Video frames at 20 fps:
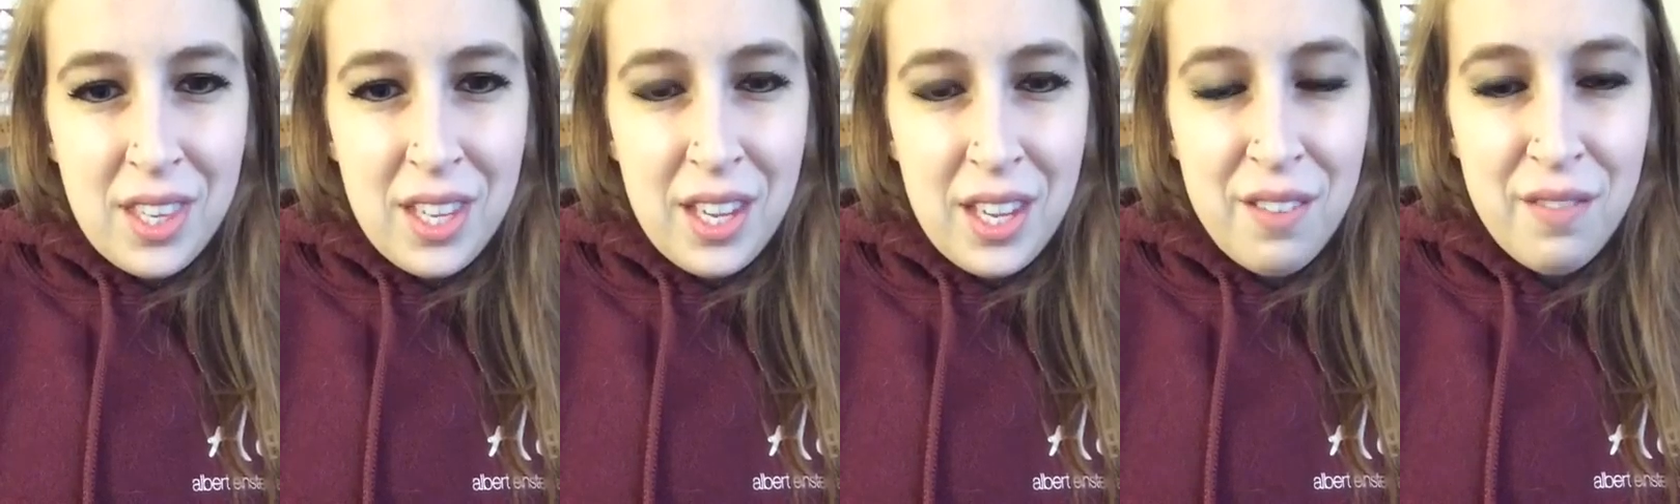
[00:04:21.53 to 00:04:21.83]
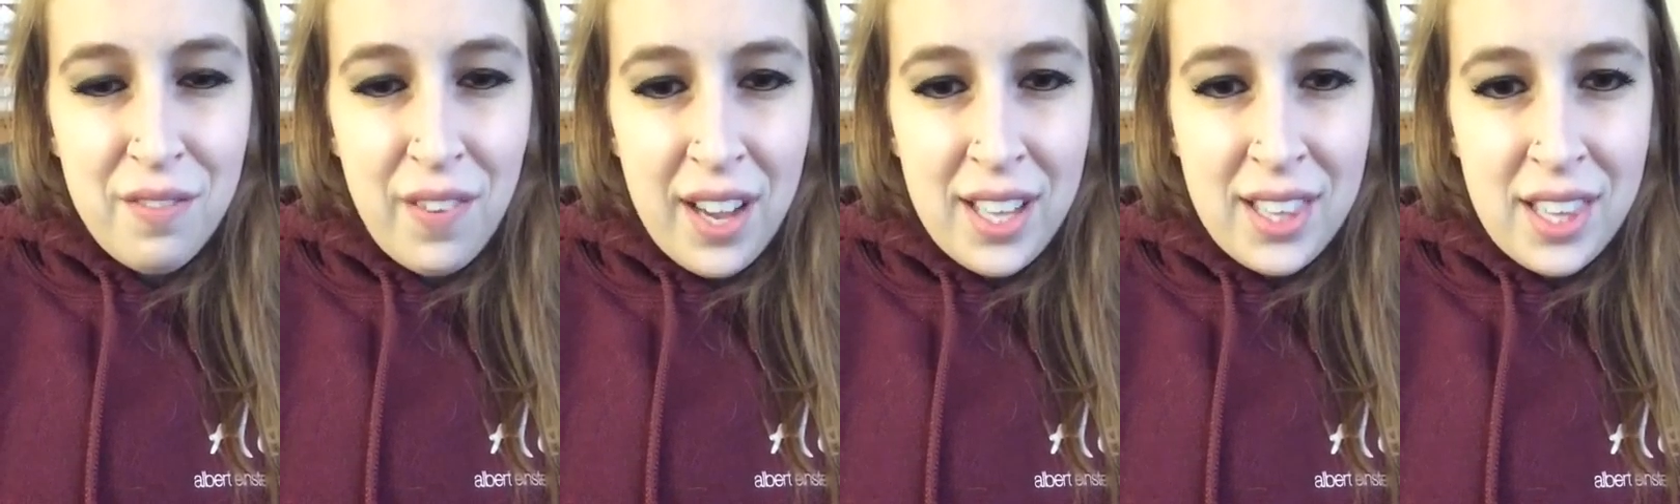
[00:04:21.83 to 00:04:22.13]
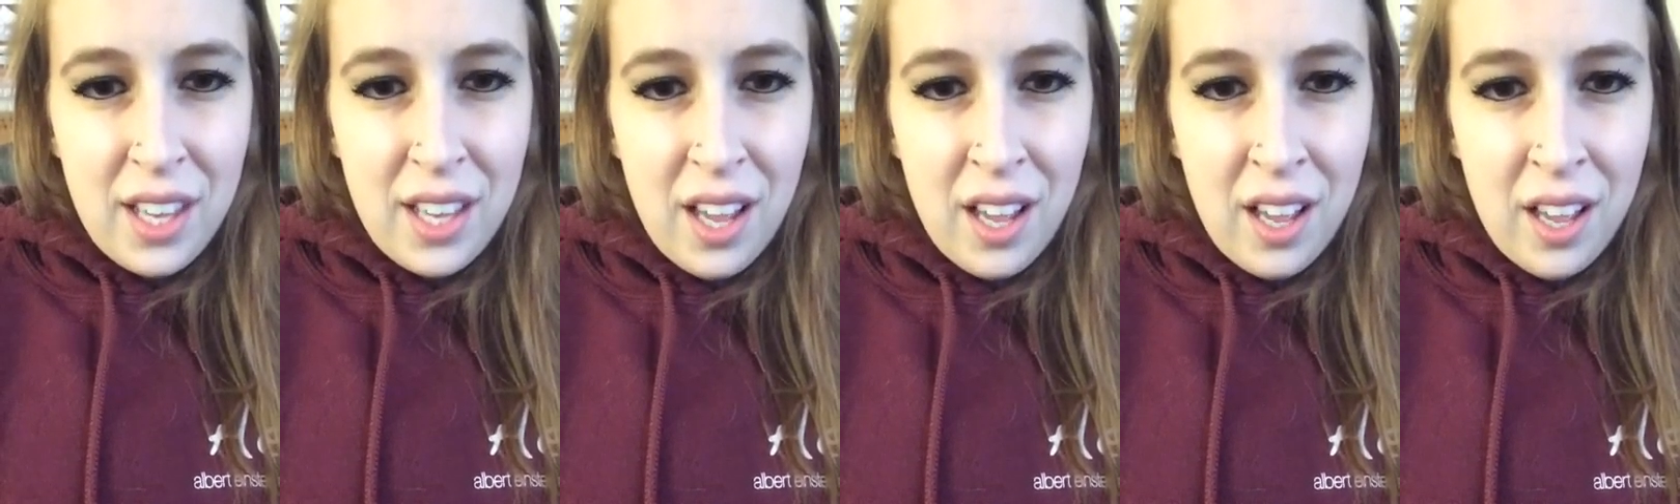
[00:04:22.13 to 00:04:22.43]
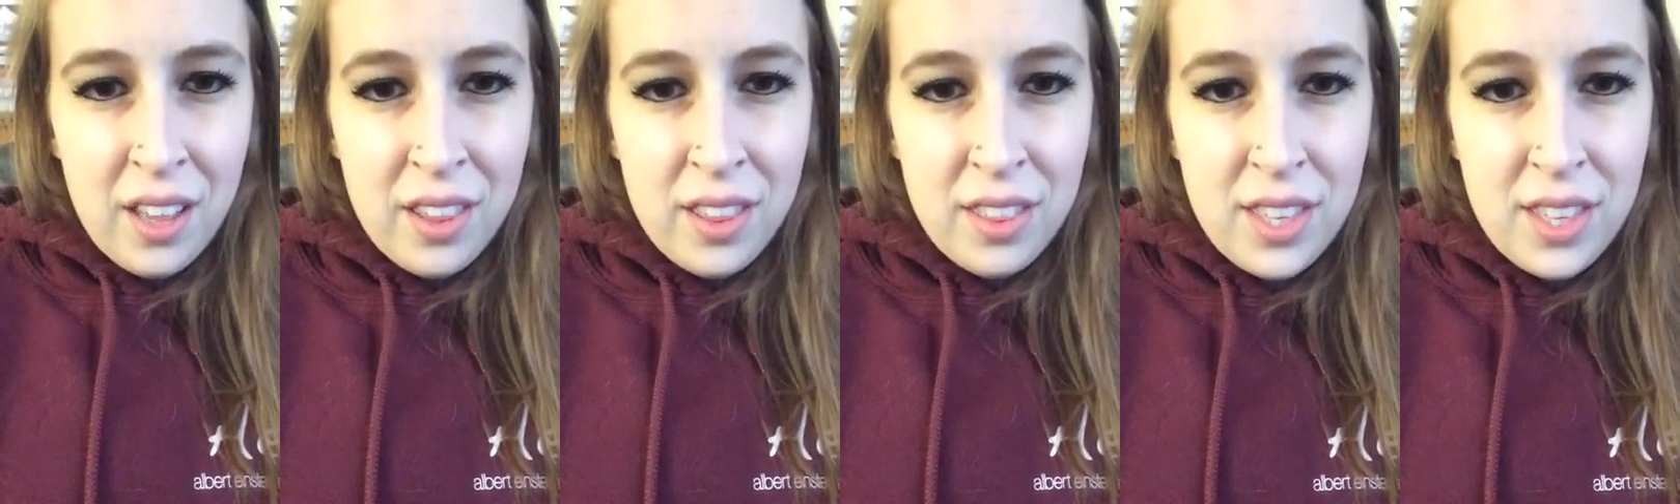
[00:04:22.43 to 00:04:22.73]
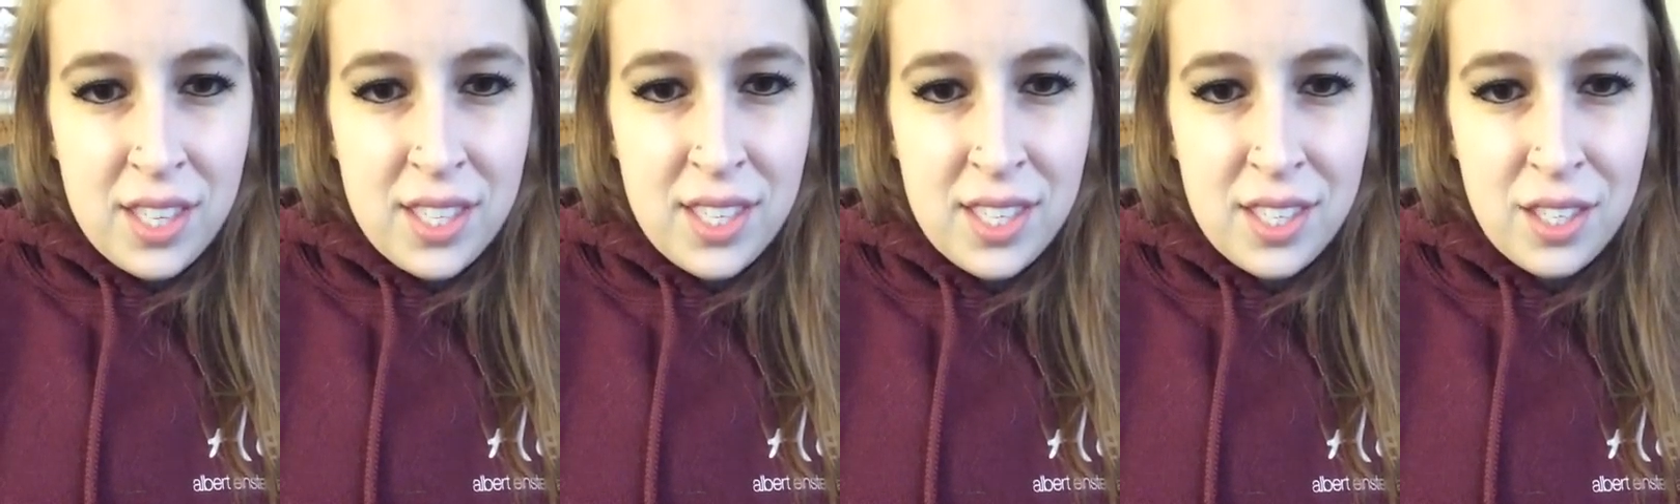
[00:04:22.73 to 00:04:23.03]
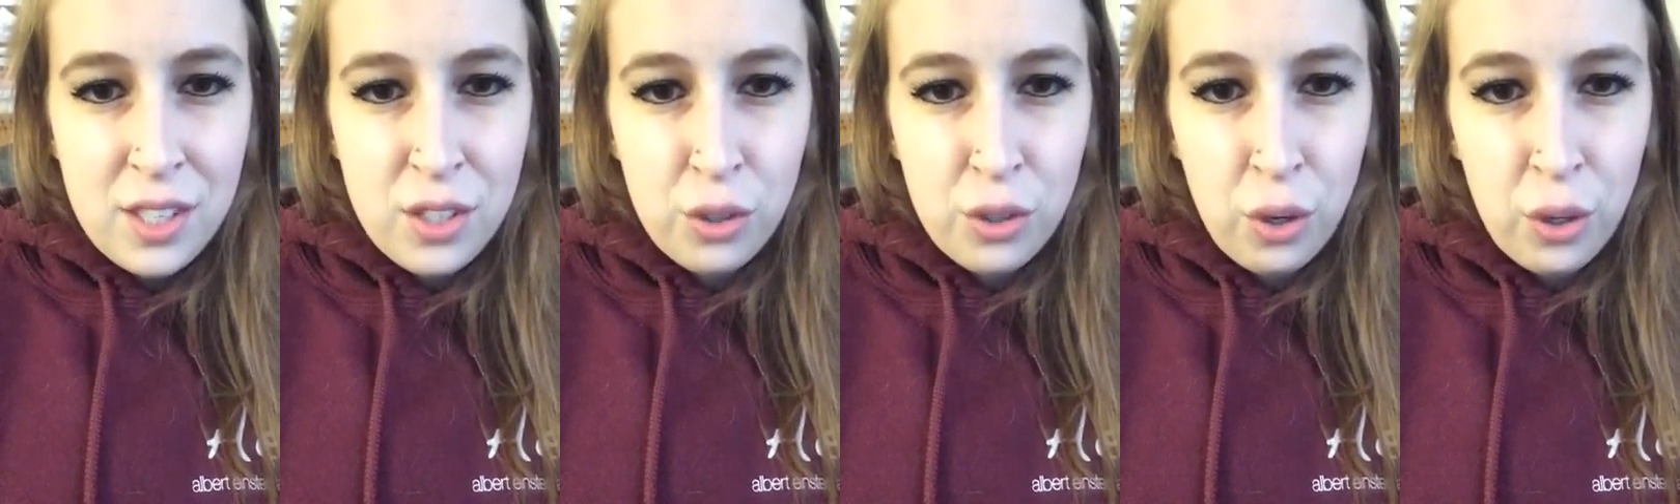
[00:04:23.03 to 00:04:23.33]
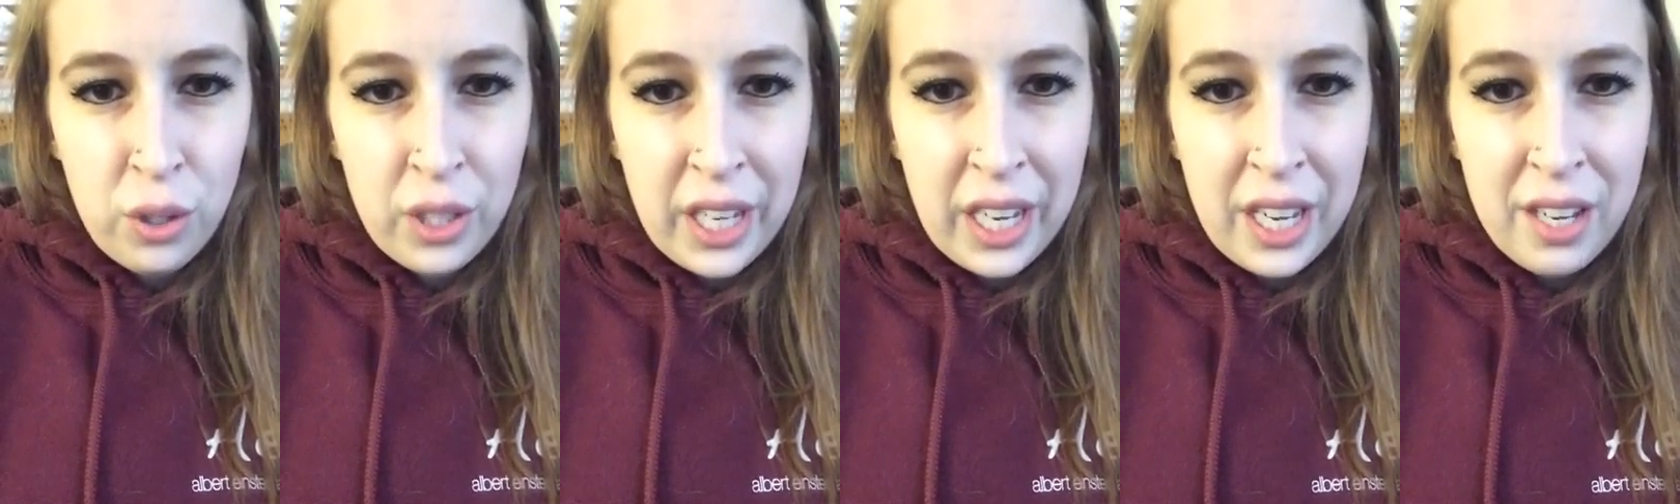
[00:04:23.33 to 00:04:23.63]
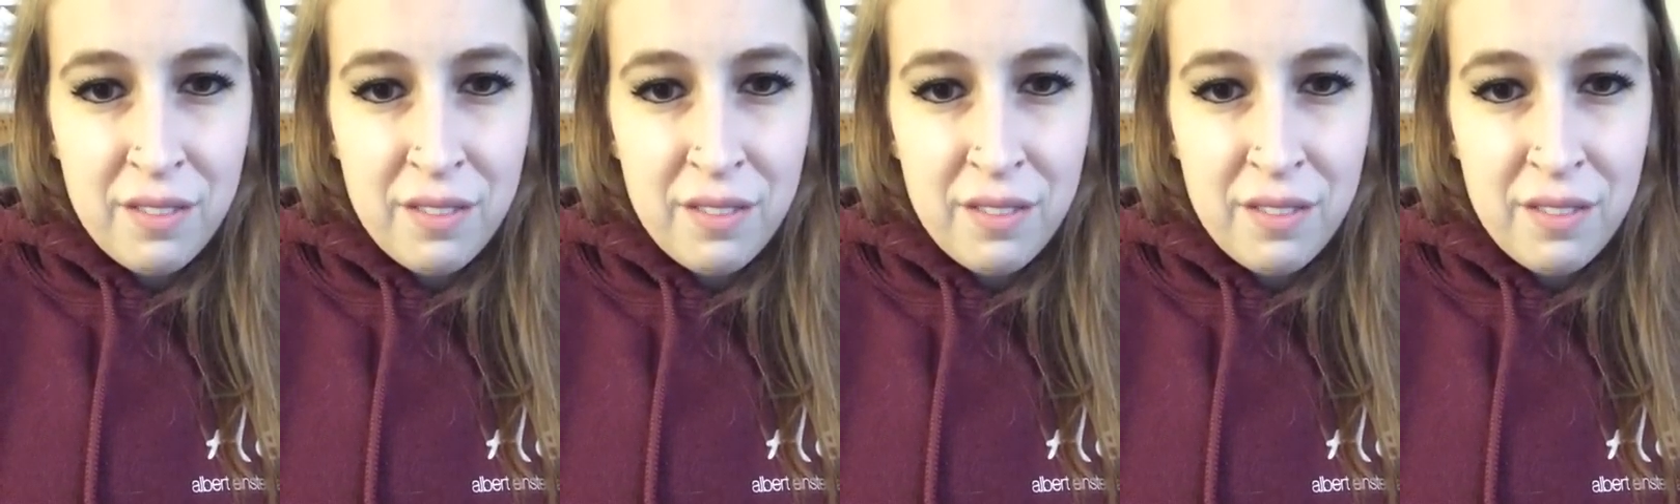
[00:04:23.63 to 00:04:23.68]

This isn't trolling.